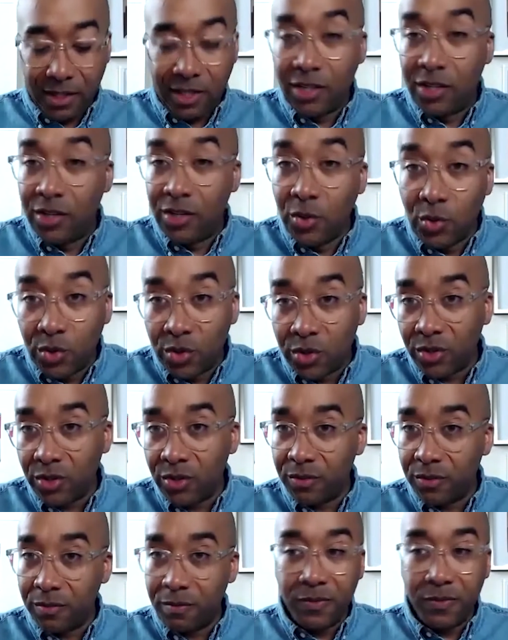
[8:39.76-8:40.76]

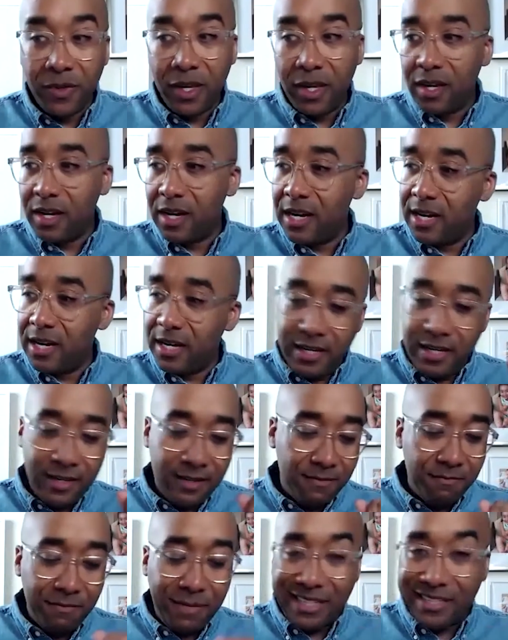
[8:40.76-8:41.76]
Google,
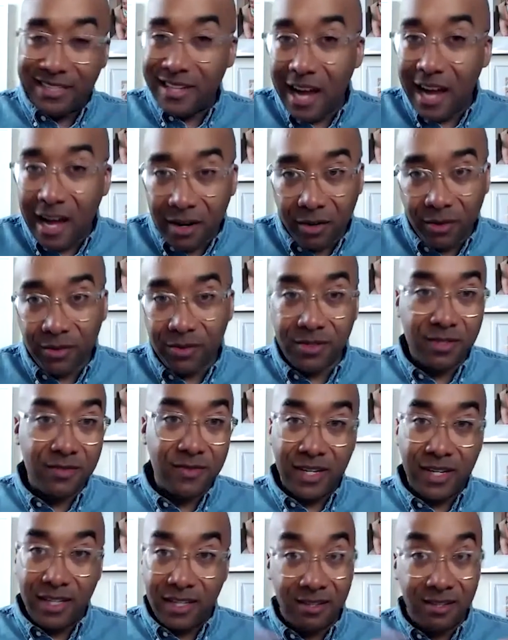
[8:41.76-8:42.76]
McDonald's, right?
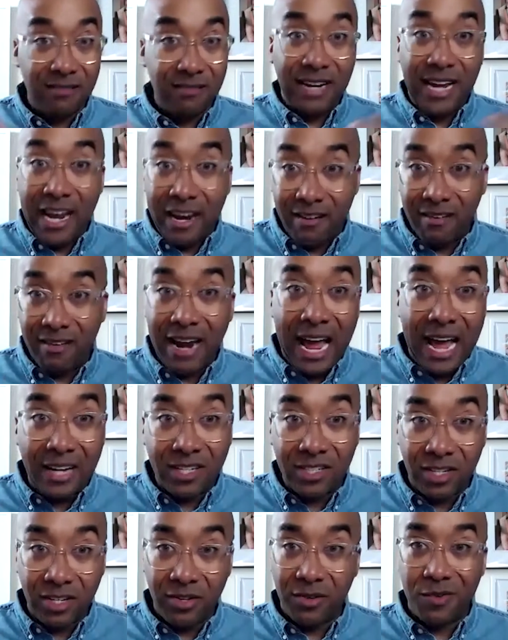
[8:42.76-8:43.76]
These are
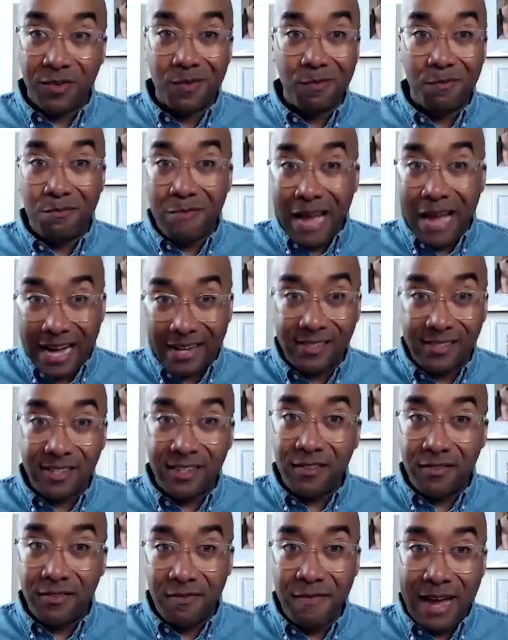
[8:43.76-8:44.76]
international,
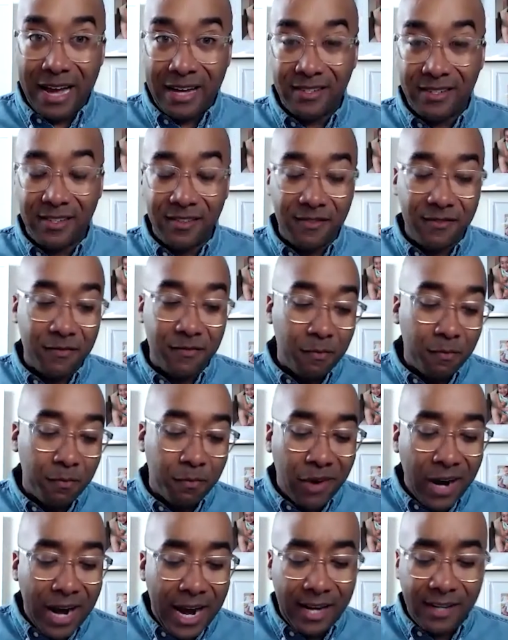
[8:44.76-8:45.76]
massive, massive
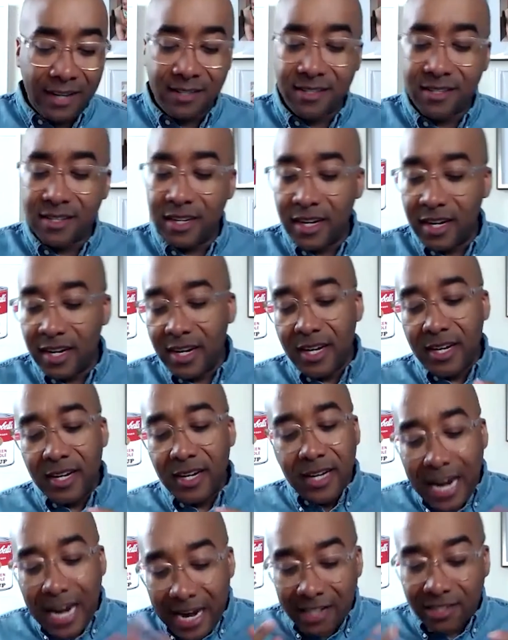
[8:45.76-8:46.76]
brands.
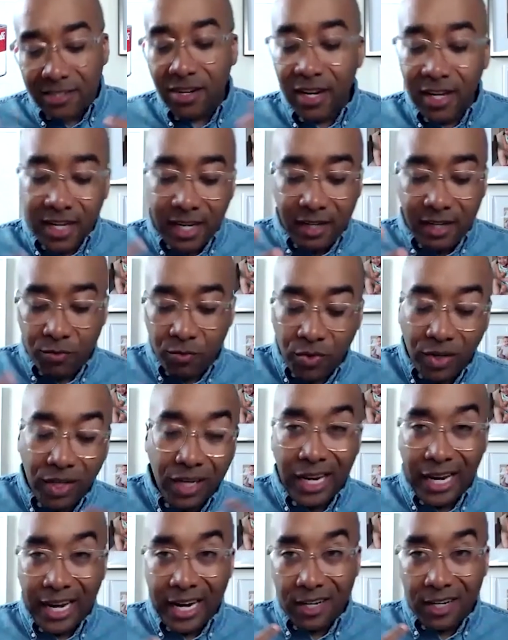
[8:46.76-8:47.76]
And I started getting
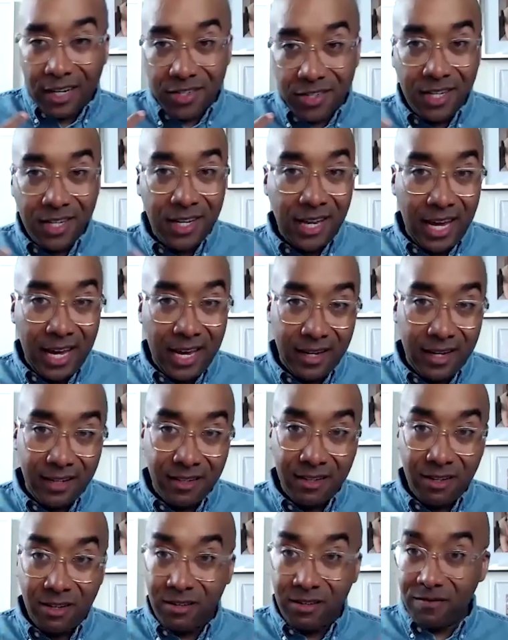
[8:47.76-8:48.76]
really interested in
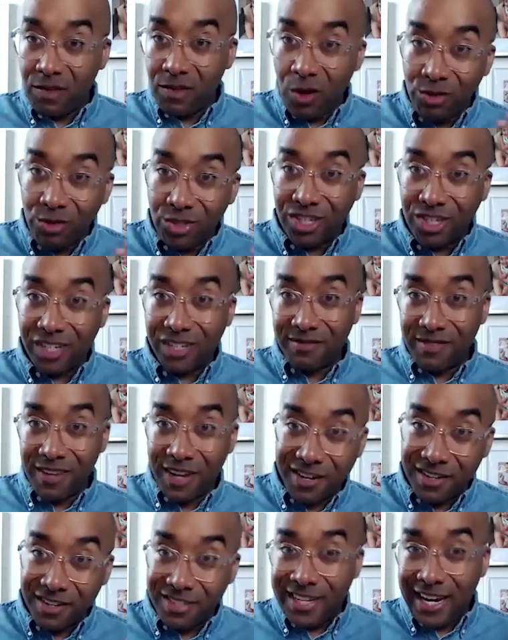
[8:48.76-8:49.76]
culture,
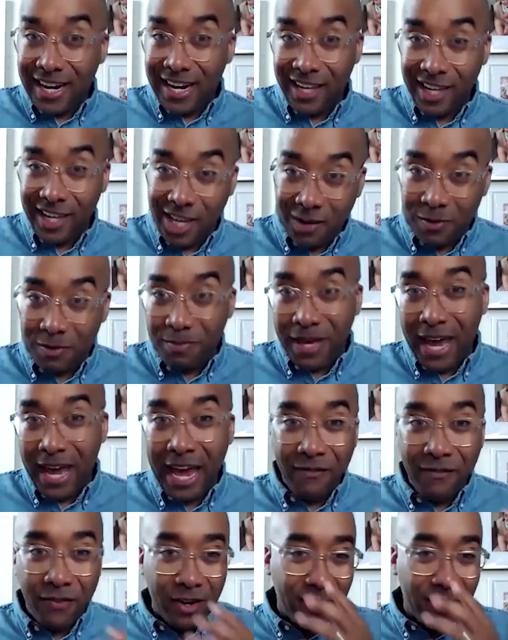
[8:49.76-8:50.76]
understanding human
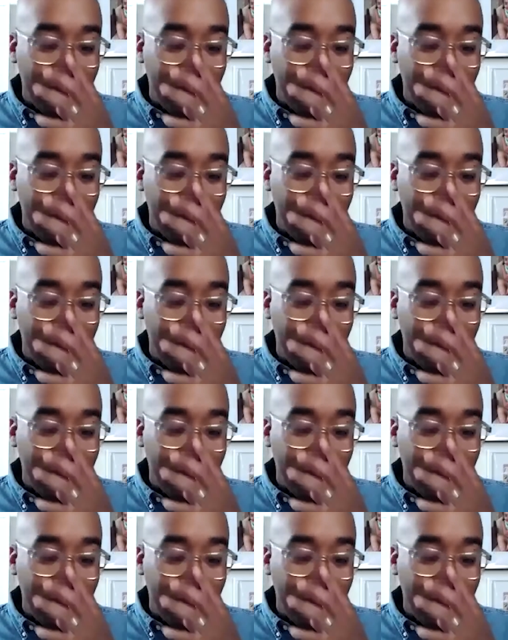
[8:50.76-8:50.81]
behavior.